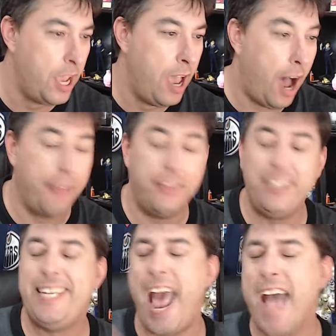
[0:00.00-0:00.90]
Uh, the
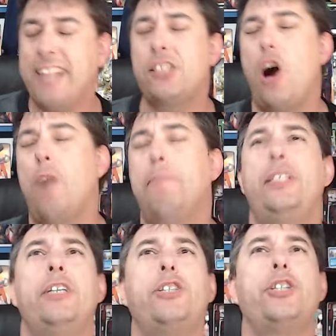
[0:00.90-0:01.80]
dance
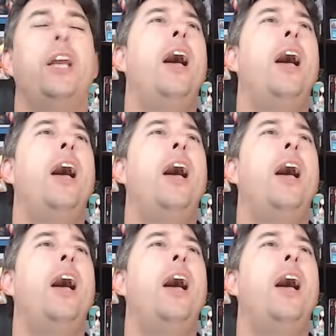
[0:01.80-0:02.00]
competition.